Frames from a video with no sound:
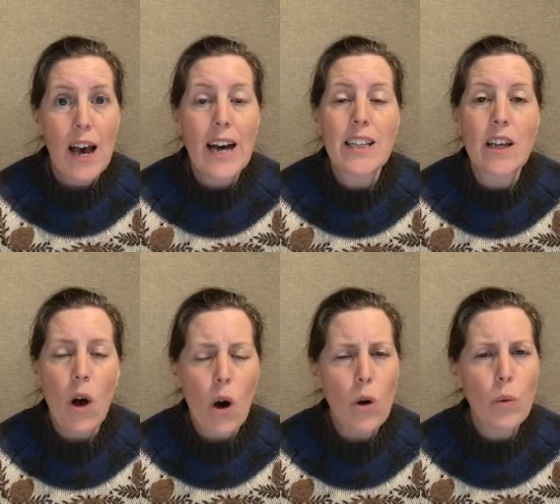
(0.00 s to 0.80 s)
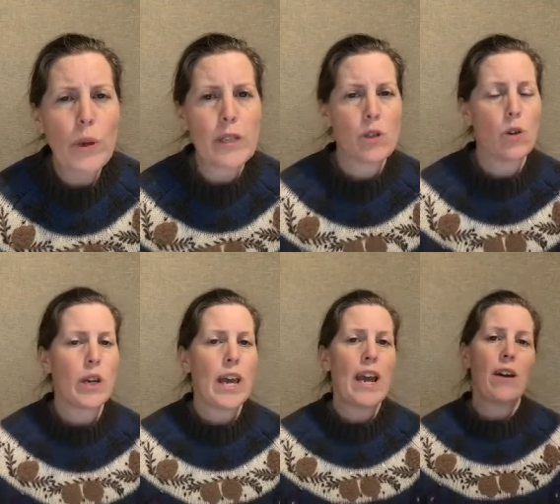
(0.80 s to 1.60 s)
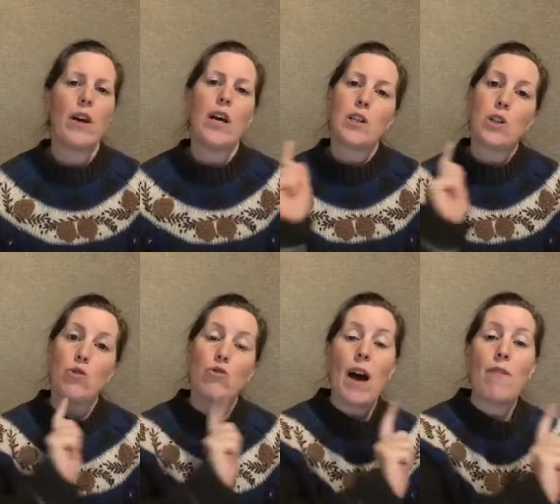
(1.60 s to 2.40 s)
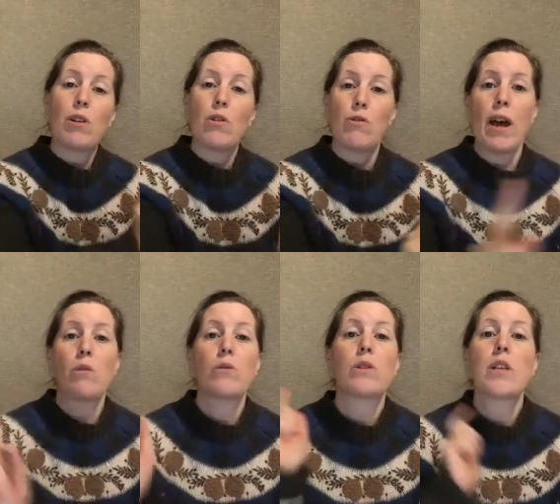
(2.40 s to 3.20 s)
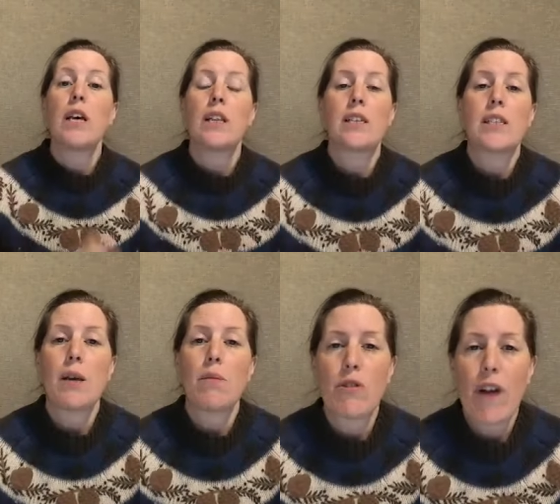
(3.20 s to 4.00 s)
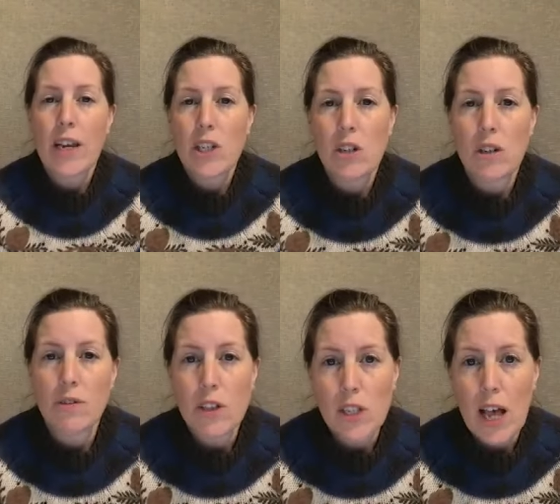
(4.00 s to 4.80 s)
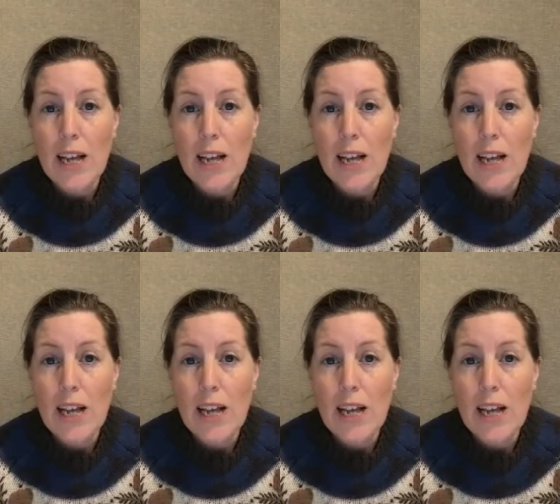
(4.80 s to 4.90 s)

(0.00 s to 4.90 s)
And they always took care to travel around the same direction of this